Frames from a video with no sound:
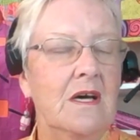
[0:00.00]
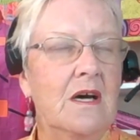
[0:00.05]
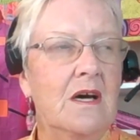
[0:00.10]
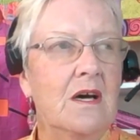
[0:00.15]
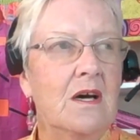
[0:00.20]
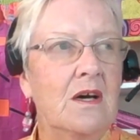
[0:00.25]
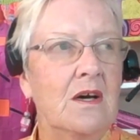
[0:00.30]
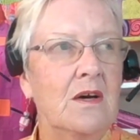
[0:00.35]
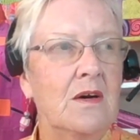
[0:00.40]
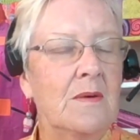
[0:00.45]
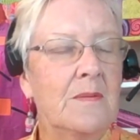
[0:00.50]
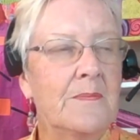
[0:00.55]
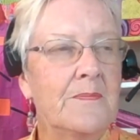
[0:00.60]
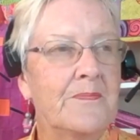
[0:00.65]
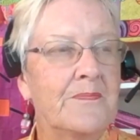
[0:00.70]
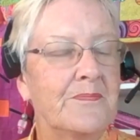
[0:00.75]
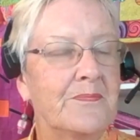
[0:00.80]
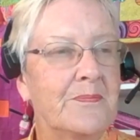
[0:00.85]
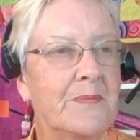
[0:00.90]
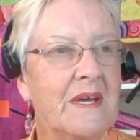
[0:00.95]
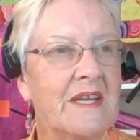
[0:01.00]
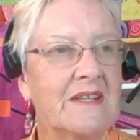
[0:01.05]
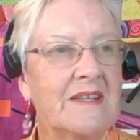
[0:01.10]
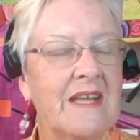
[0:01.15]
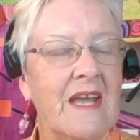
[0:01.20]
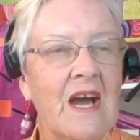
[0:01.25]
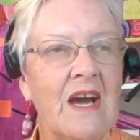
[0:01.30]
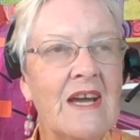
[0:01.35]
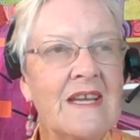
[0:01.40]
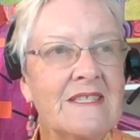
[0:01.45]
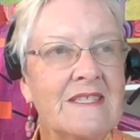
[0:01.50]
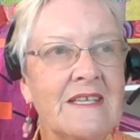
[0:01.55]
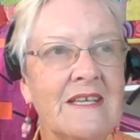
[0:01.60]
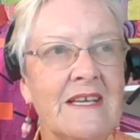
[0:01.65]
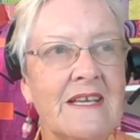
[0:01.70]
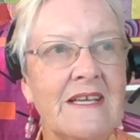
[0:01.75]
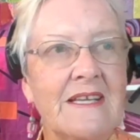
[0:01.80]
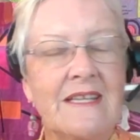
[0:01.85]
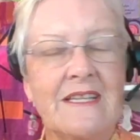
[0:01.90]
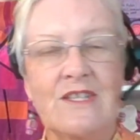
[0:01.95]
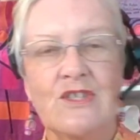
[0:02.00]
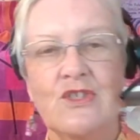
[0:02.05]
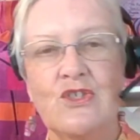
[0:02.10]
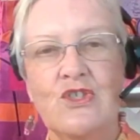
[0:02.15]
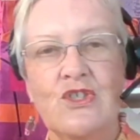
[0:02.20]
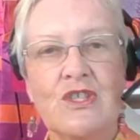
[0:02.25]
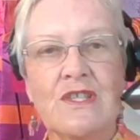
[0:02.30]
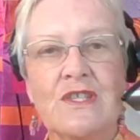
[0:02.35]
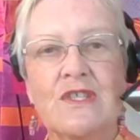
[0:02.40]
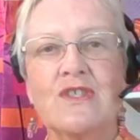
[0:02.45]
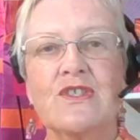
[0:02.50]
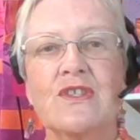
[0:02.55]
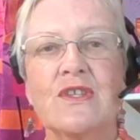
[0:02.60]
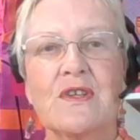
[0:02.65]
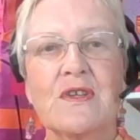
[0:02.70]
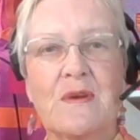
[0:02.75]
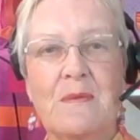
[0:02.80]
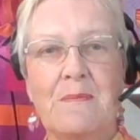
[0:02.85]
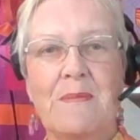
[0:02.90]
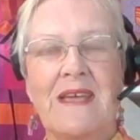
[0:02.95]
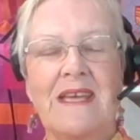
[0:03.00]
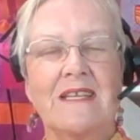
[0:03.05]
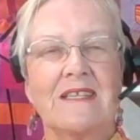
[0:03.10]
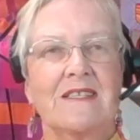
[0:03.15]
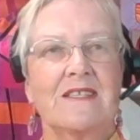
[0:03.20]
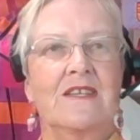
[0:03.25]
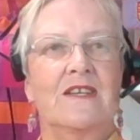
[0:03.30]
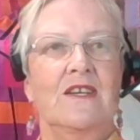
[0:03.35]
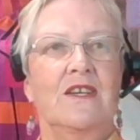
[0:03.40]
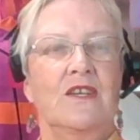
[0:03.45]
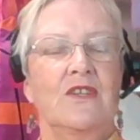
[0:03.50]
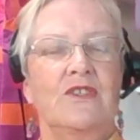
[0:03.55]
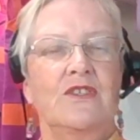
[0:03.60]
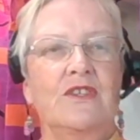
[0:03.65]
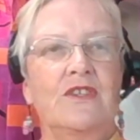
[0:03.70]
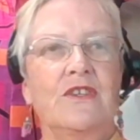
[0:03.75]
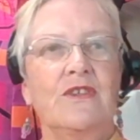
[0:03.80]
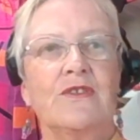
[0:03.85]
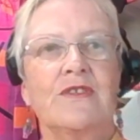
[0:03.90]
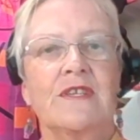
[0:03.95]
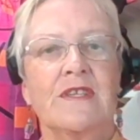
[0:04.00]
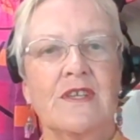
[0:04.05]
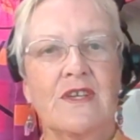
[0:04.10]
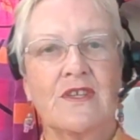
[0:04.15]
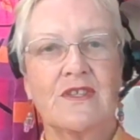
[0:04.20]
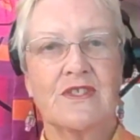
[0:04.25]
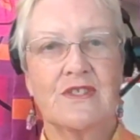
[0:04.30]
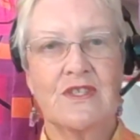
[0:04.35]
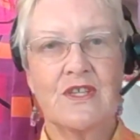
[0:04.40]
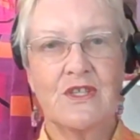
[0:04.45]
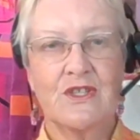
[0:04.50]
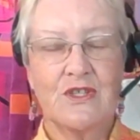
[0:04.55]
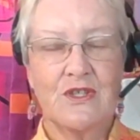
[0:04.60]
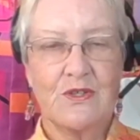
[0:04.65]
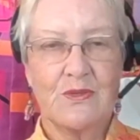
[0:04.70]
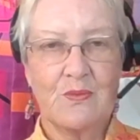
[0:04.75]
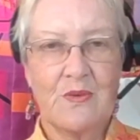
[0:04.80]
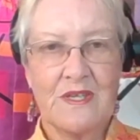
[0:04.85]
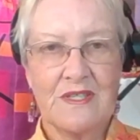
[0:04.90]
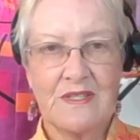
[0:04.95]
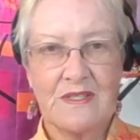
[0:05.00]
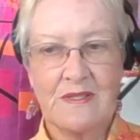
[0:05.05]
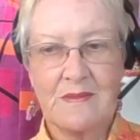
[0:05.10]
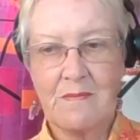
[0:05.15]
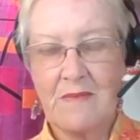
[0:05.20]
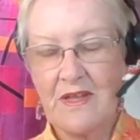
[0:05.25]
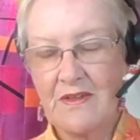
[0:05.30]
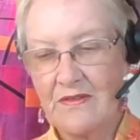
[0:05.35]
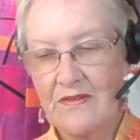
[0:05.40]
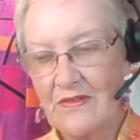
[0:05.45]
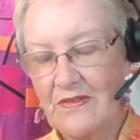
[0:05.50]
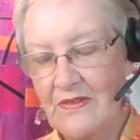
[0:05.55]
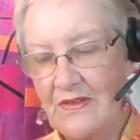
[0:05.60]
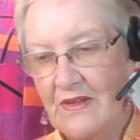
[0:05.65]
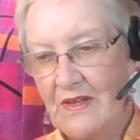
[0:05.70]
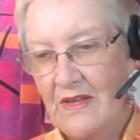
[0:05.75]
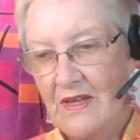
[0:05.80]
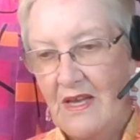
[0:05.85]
but the idea is just to commit to using our Sergers once a month.